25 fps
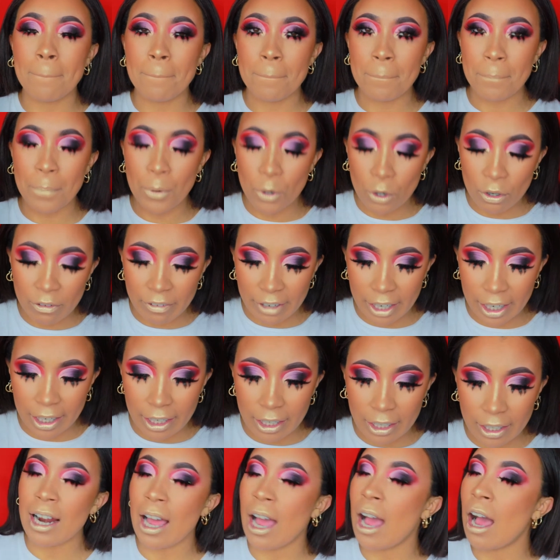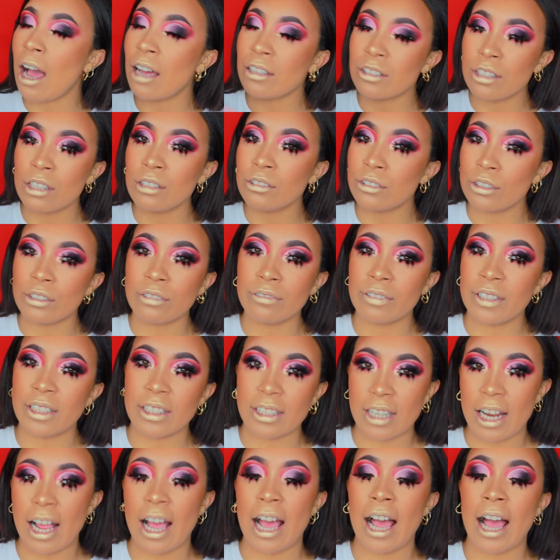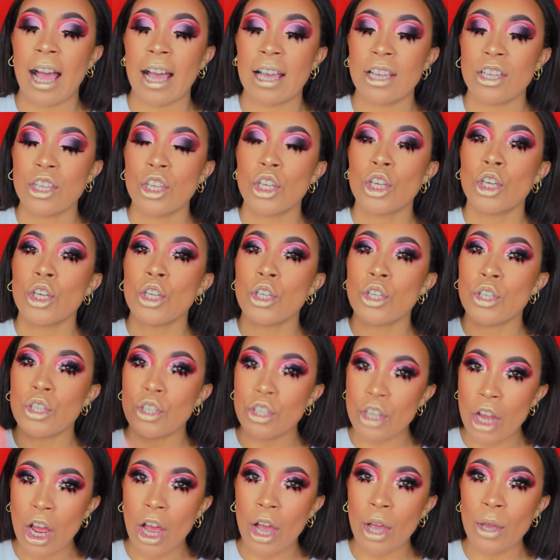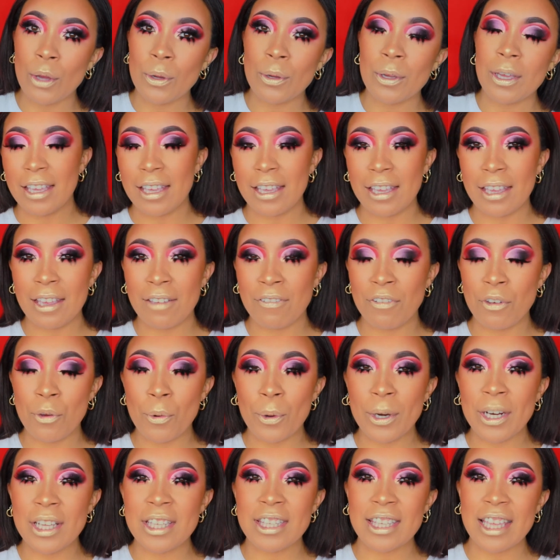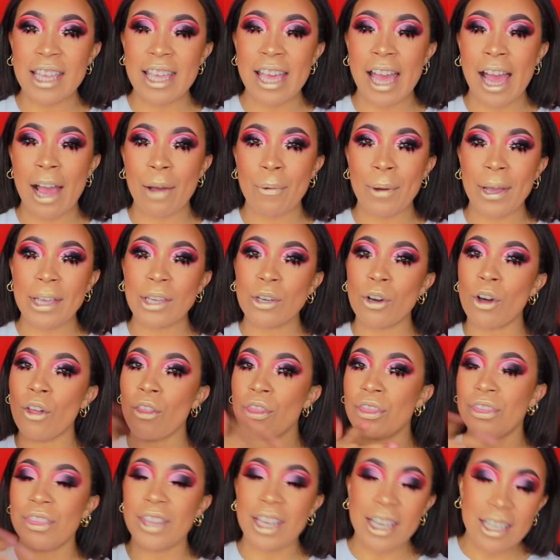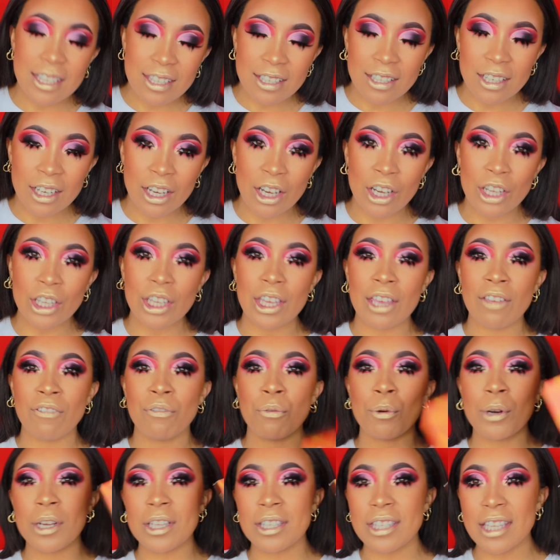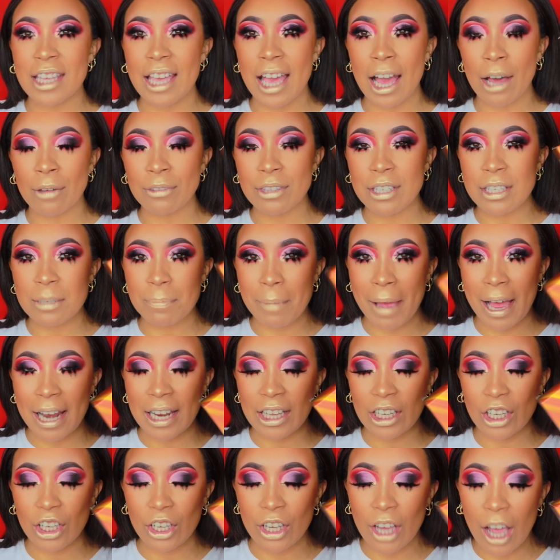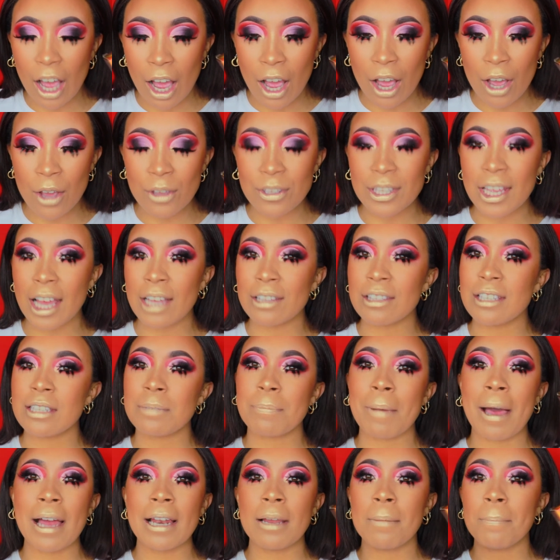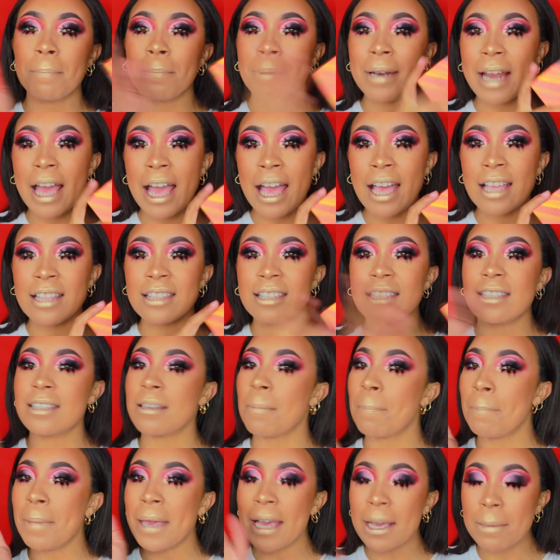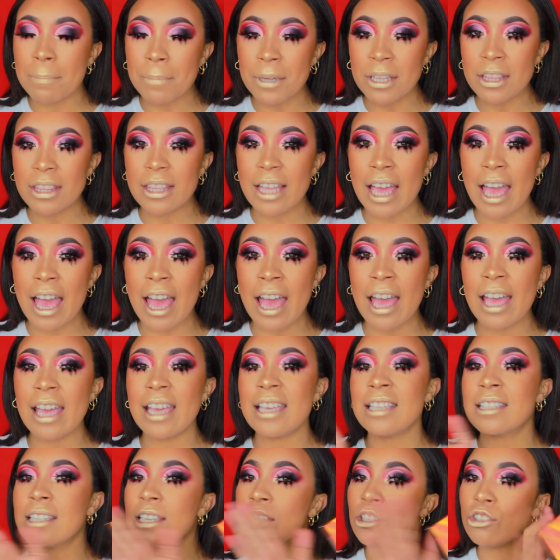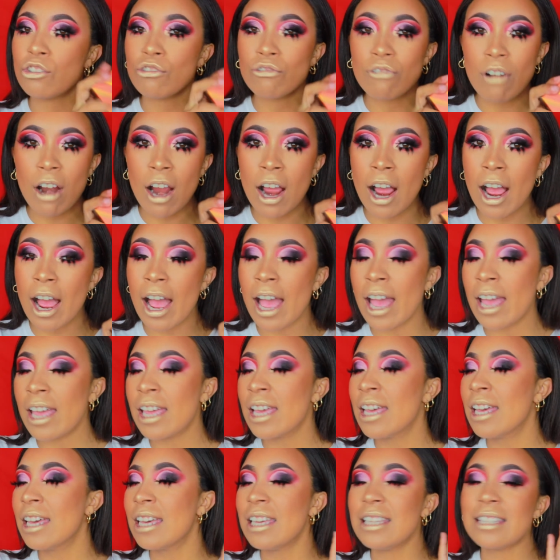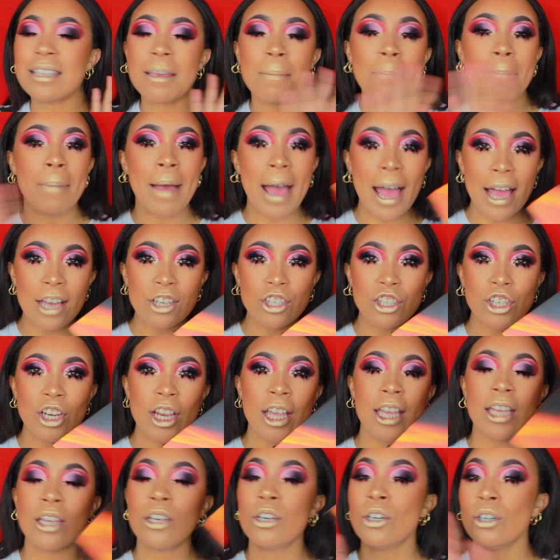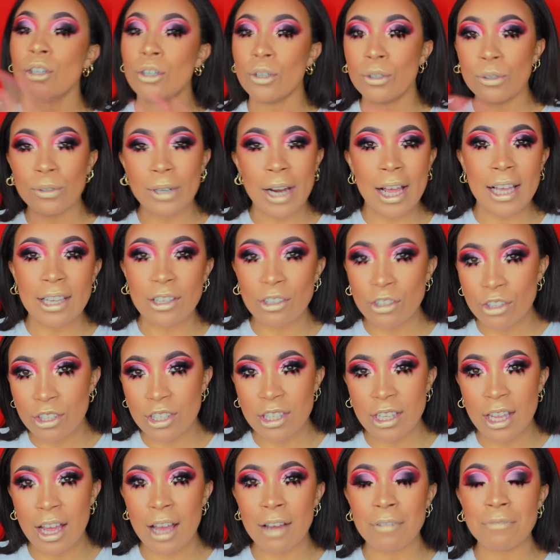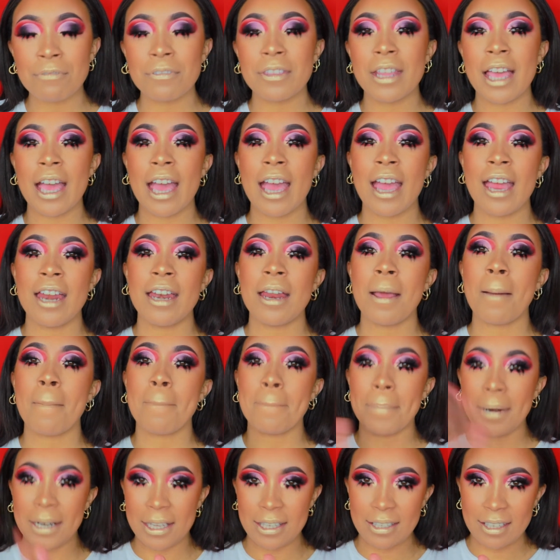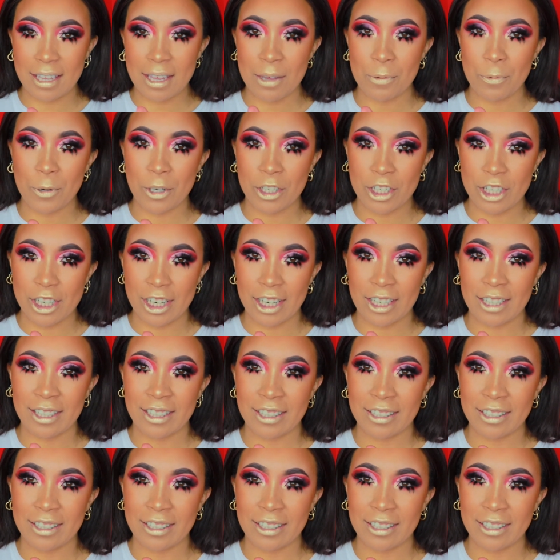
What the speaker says: Boring. Like, I don't do things like that. So if you want to see how I got this look, if you want to see how this palette goes, how this palette blends, is the pigment there, is it dry, is it patchy, all that good stuff, then please keep watching.